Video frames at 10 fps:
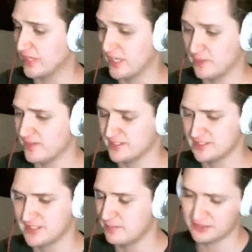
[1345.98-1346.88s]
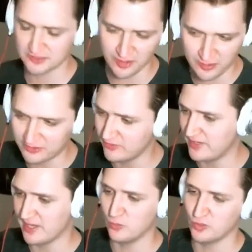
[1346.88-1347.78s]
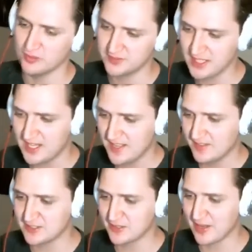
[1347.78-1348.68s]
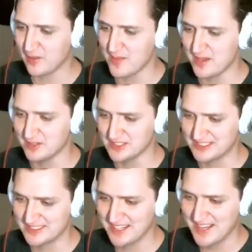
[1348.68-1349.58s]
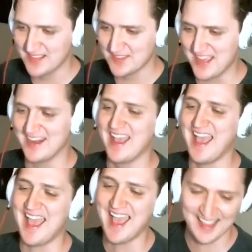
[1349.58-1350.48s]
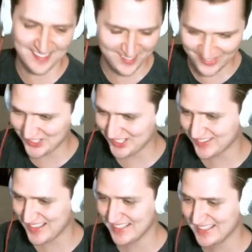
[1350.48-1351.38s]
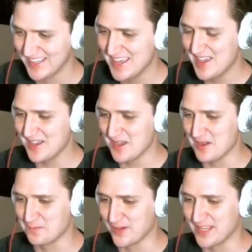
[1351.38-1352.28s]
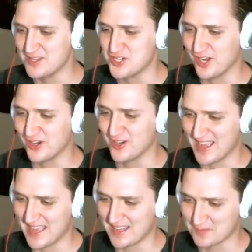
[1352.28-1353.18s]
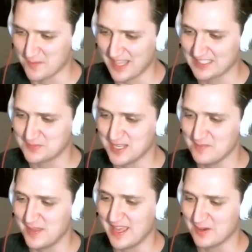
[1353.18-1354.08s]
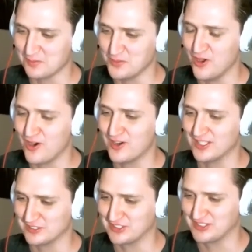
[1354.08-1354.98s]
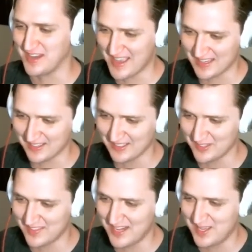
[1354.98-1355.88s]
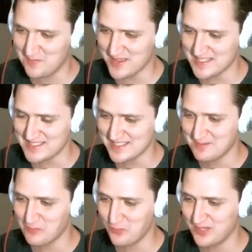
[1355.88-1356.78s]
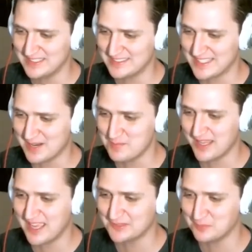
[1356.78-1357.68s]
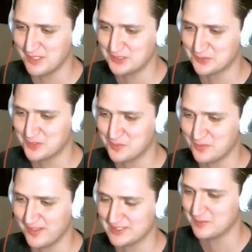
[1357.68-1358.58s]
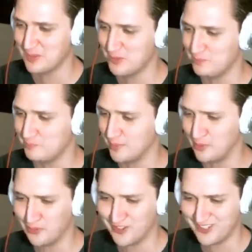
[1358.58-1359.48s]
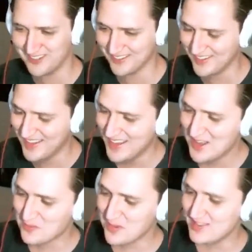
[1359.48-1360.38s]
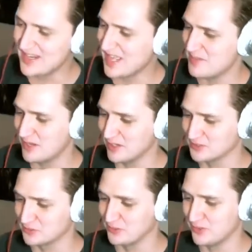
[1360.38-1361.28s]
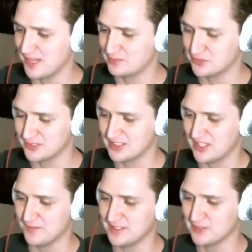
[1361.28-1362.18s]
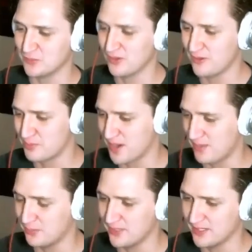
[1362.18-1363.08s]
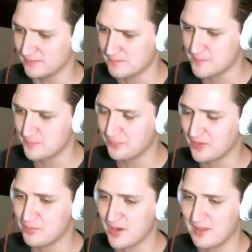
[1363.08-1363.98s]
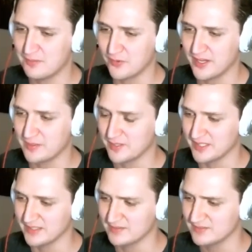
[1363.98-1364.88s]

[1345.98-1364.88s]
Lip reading: in with this. I'm just throwing it to the damn wolves. These are elementals that look like a freaking juggernaut from X-Men made out of yarn and snot. Like, look at that element. What is that? A big-ass mushroom or like old bowl? Read the damn bones. We're doing damage to ourselves. Is it worth it? Probably. Probably.